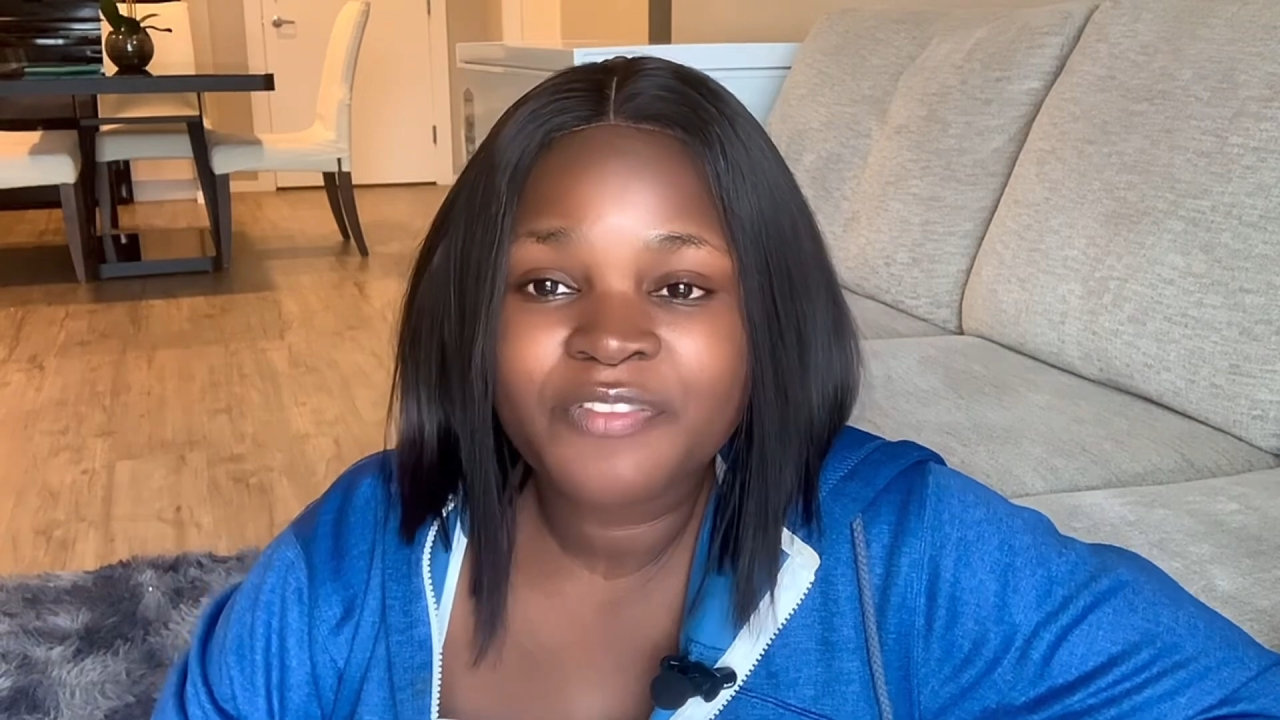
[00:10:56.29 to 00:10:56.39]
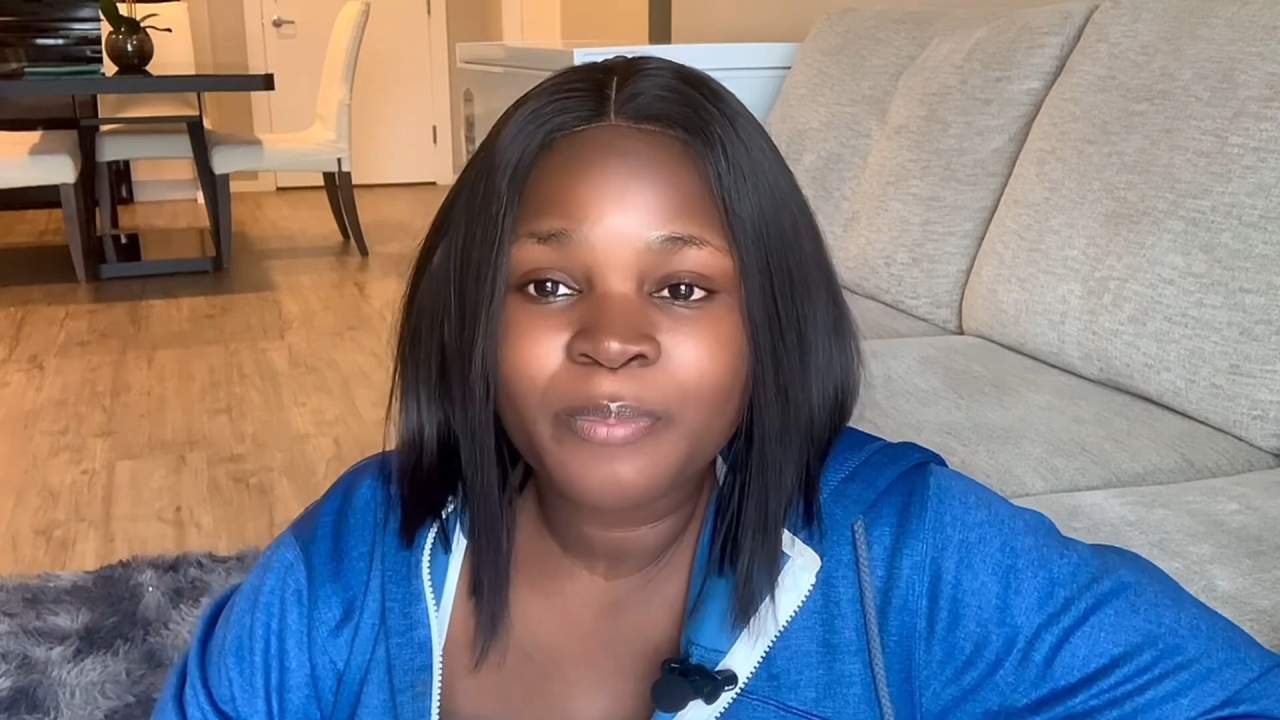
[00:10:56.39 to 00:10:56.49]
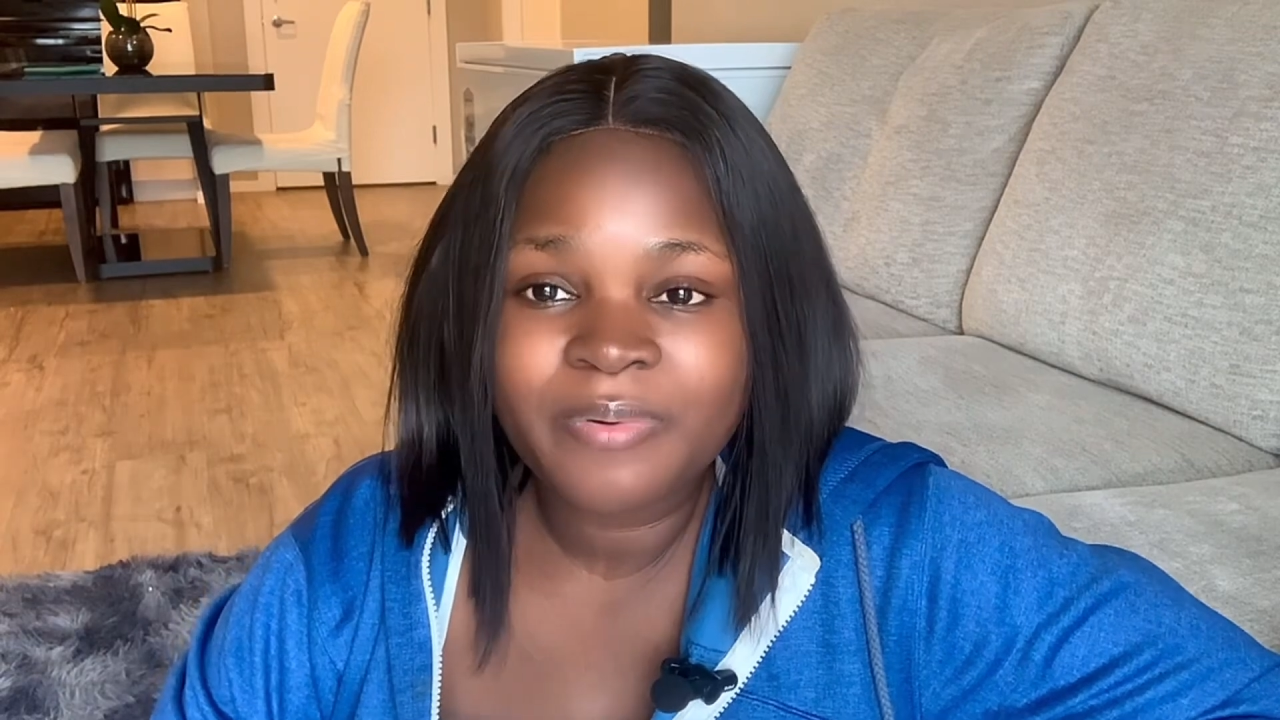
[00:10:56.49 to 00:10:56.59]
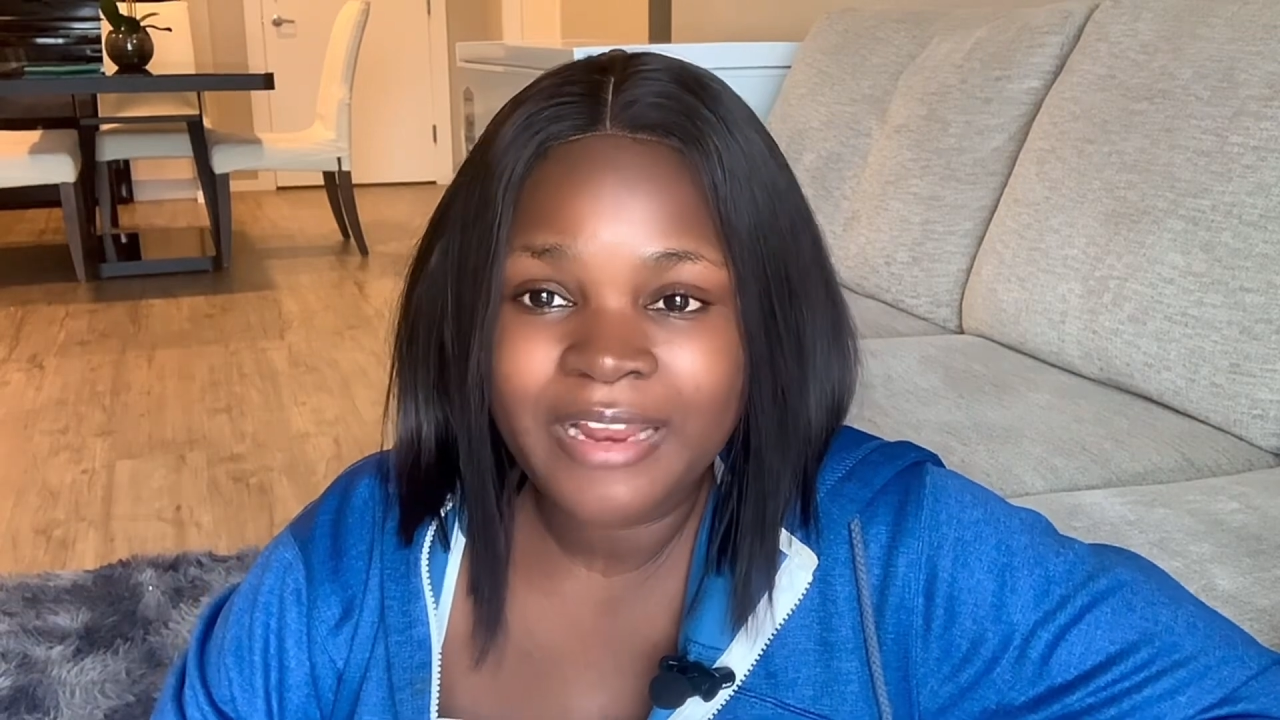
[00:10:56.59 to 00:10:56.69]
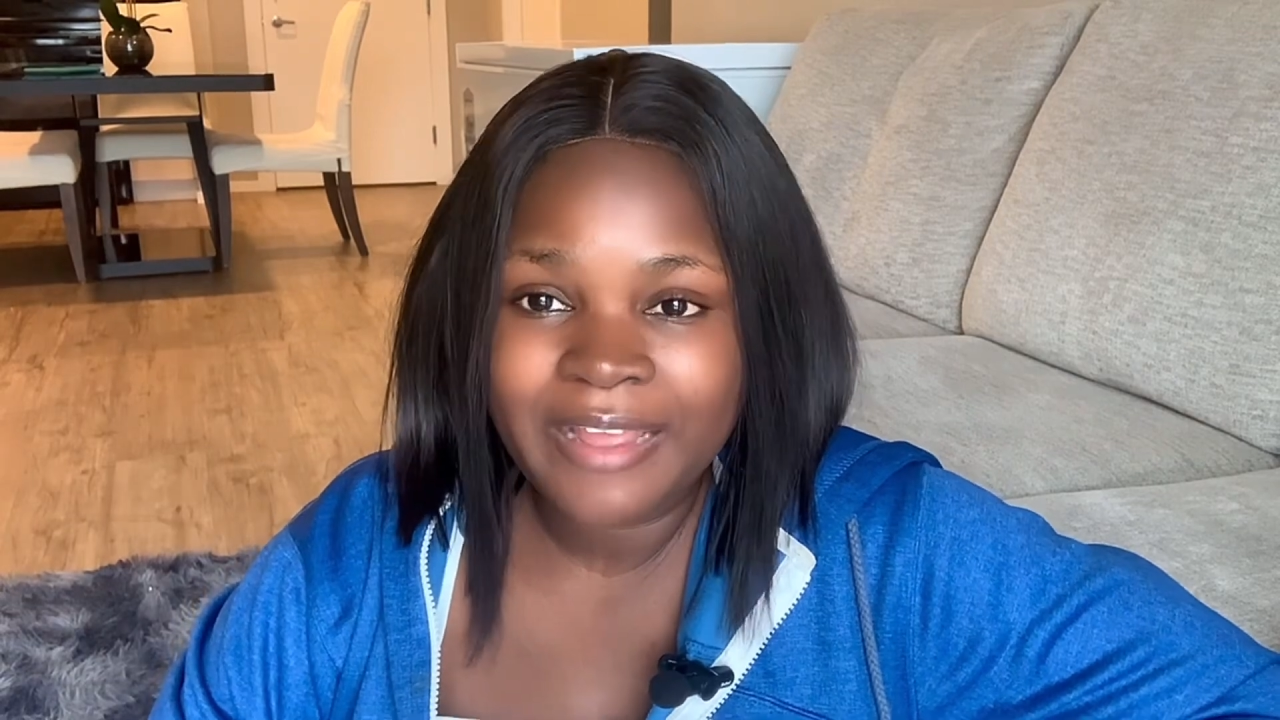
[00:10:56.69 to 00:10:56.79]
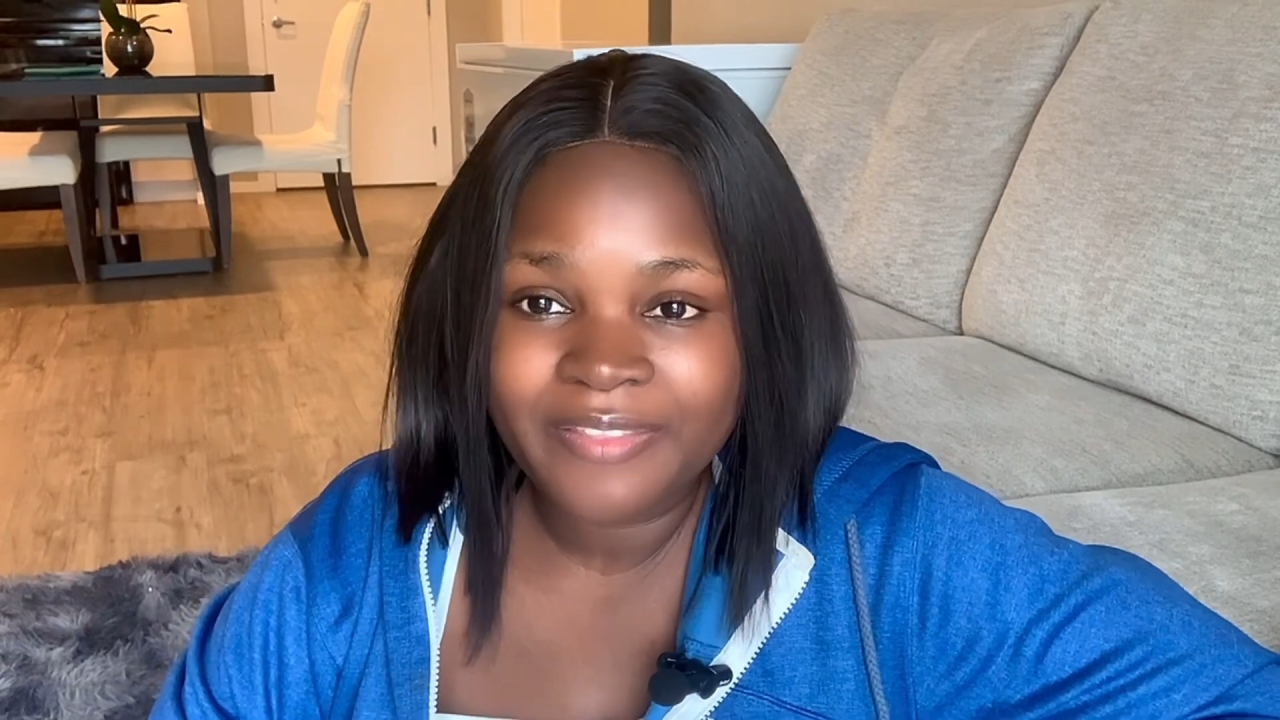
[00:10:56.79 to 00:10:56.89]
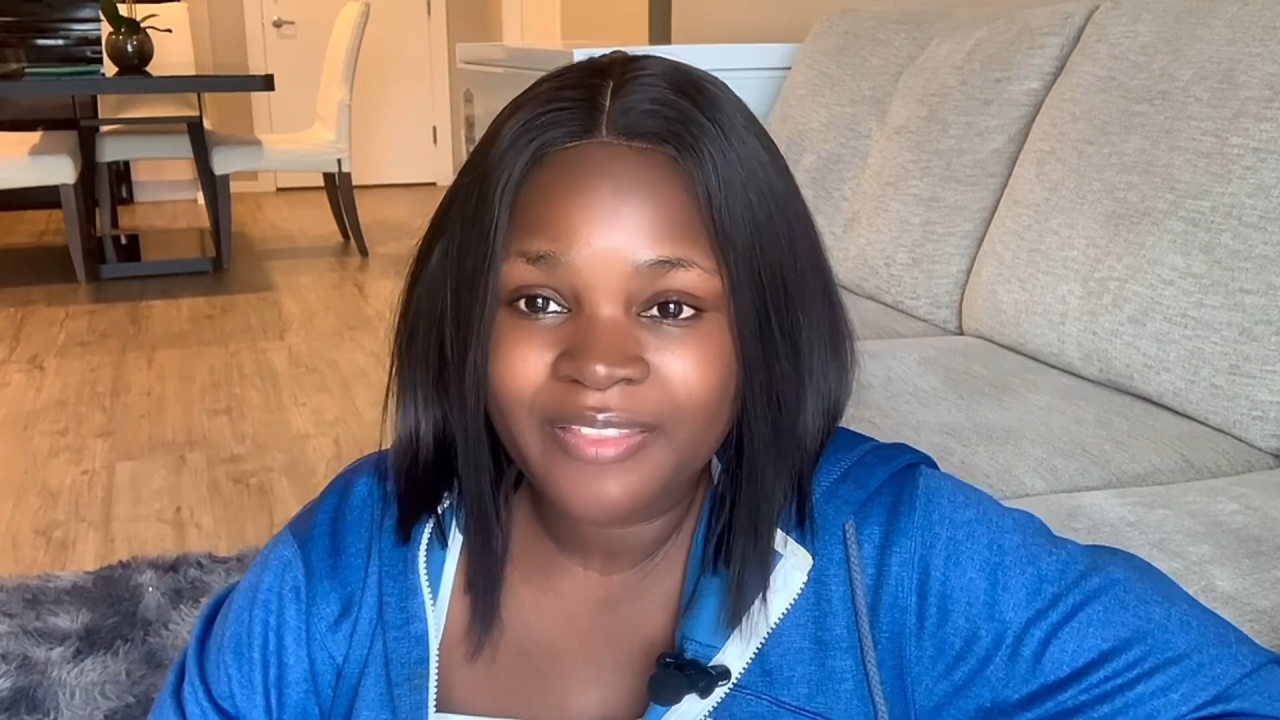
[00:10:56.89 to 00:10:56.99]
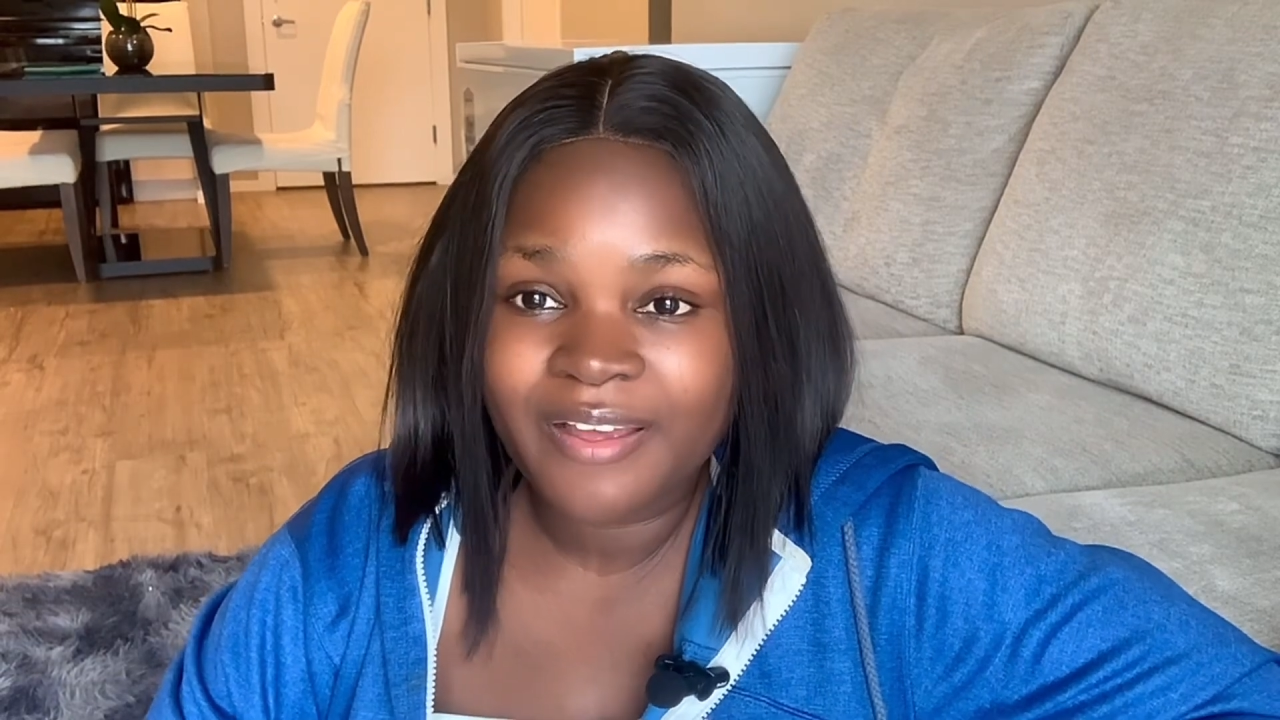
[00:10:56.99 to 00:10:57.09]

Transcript: phone plans